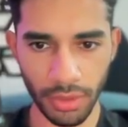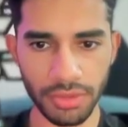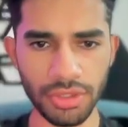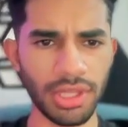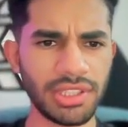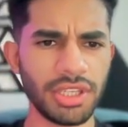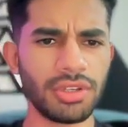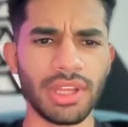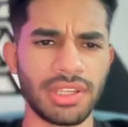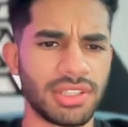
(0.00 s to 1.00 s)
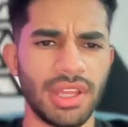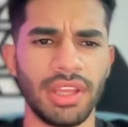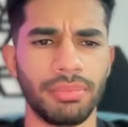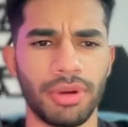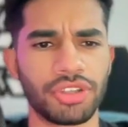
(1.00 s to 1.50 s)
So let's say you're like
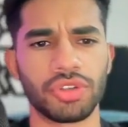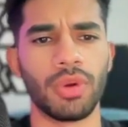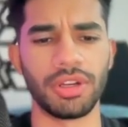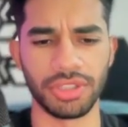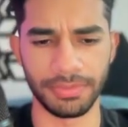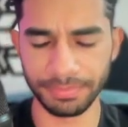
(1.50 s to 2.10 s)
selling pressure washing,